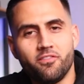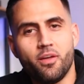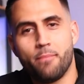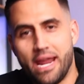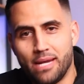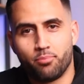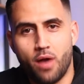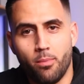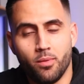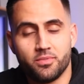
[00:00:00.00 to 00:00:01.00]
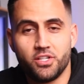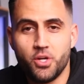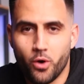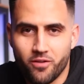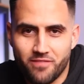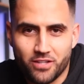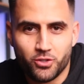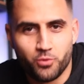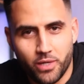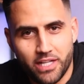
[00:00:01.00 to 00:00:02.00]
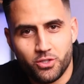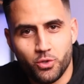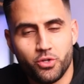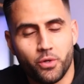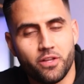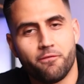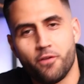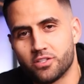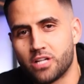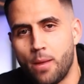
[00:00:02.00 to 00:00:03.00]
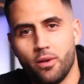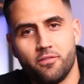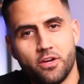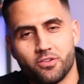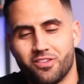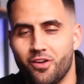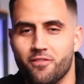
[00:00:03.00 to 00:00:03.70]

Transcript: of the main problems newer investors run into during the first couple of years of